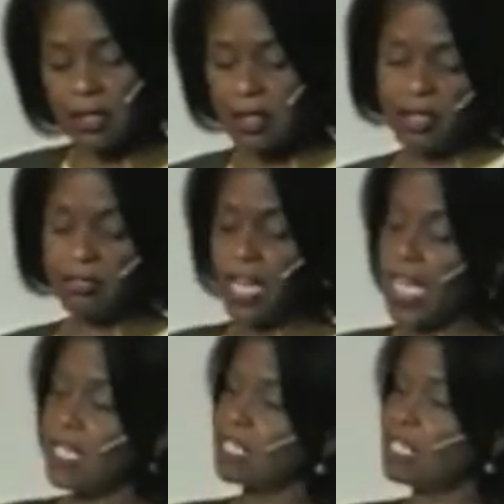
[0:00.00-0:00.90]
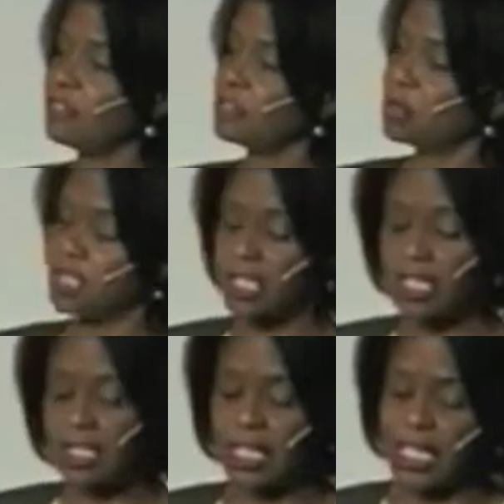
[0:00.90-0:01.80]
if I had to leave you with
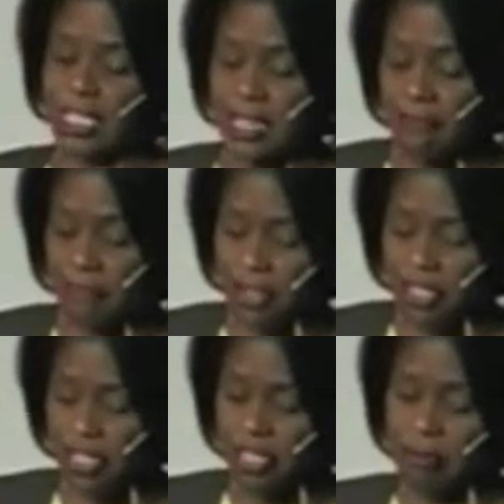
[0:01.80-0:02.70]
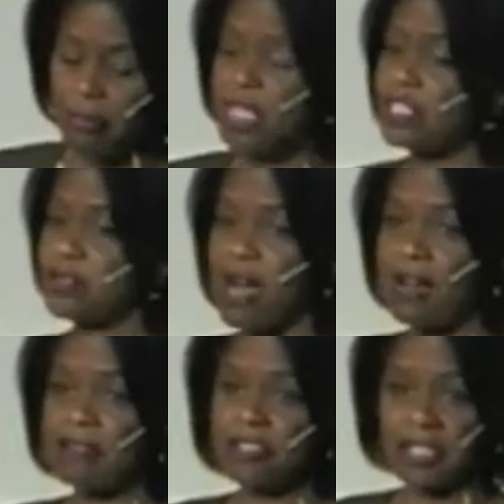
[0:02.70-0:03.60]
anything, I'd say function must
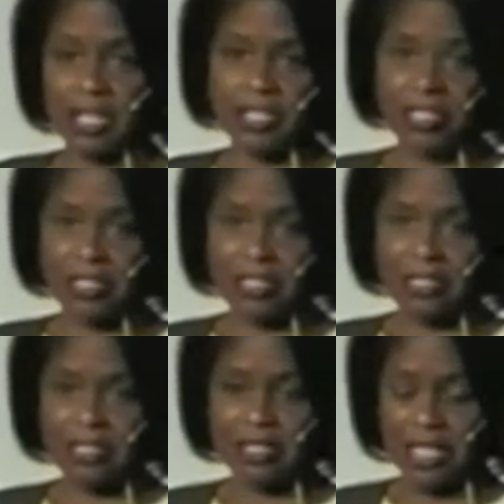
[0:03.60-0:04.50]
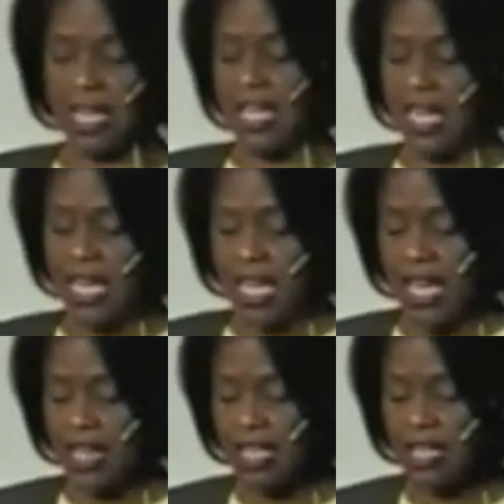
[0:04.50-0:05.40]
drive selection.
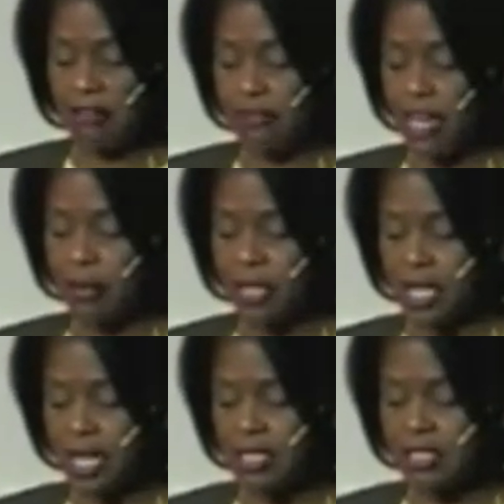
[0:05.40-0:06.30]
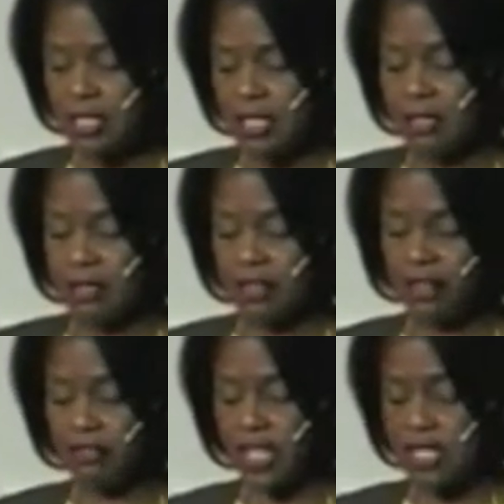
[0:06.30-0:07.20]
And then fiber content
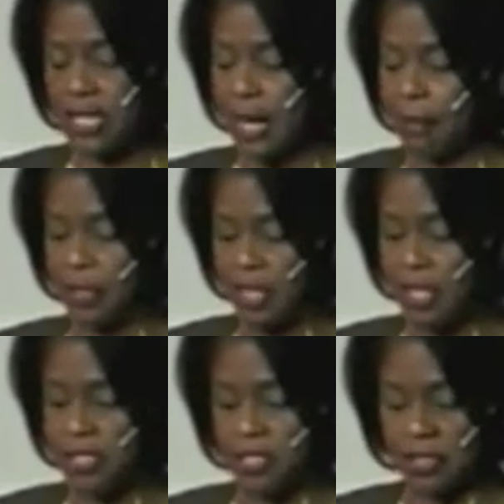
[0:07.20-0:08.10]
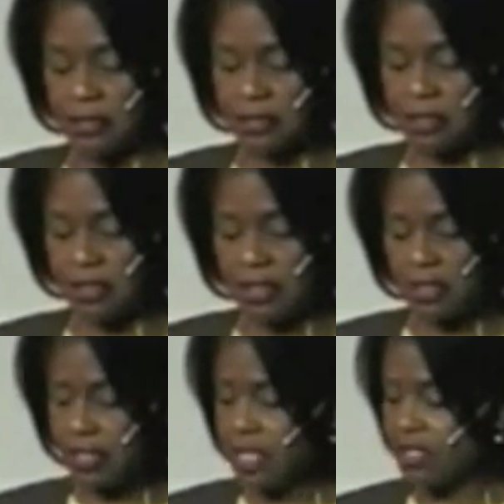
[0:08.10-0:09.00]
affects application.
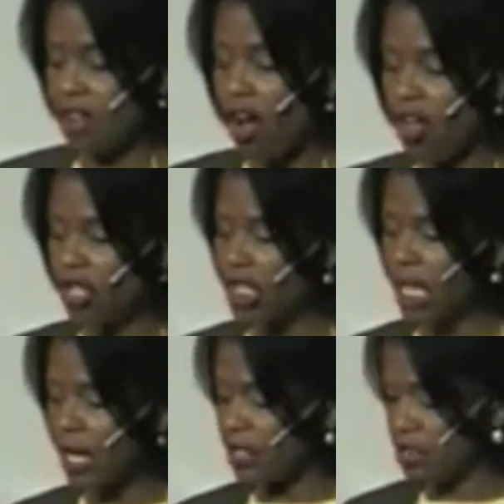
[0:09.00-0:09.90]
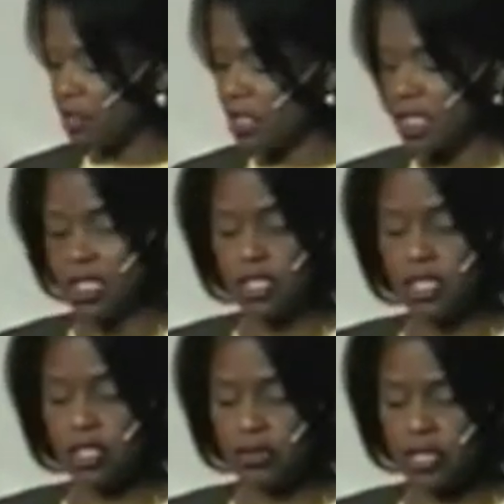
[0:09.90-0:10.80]
It's all in how you intend to
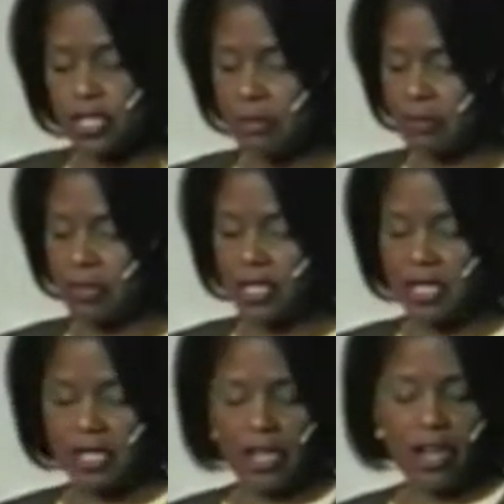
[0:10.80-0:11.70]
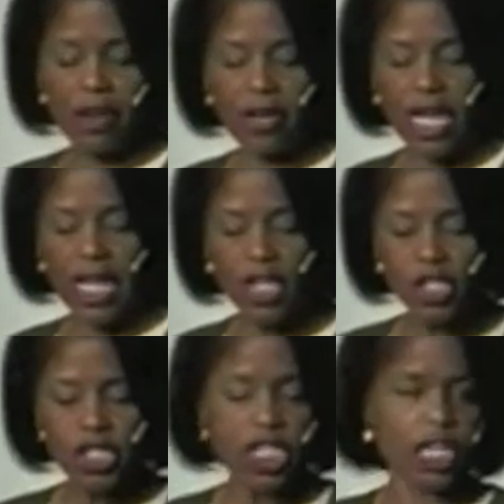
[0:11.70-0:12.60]
use it. Okay,
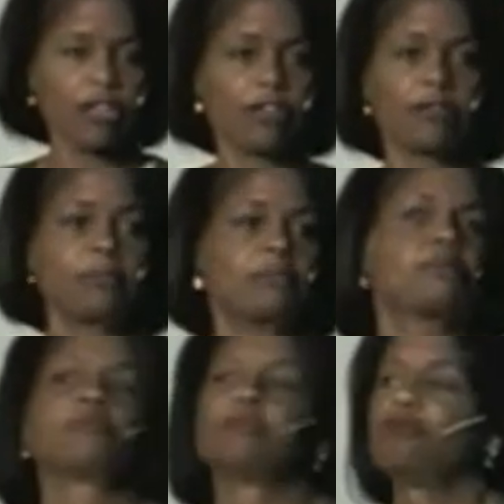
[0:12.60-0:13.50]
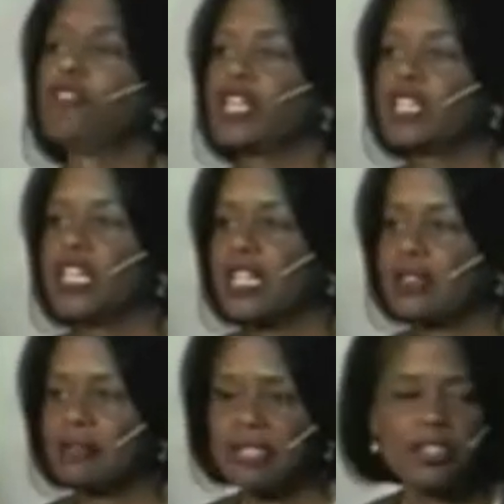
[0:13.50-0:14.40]
here's another fun thing.
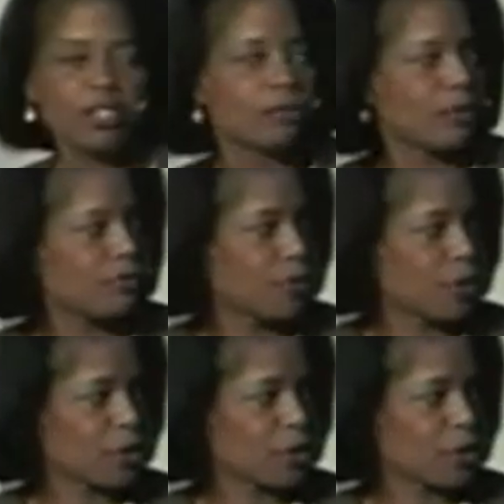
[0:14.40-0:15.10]
Here's a before.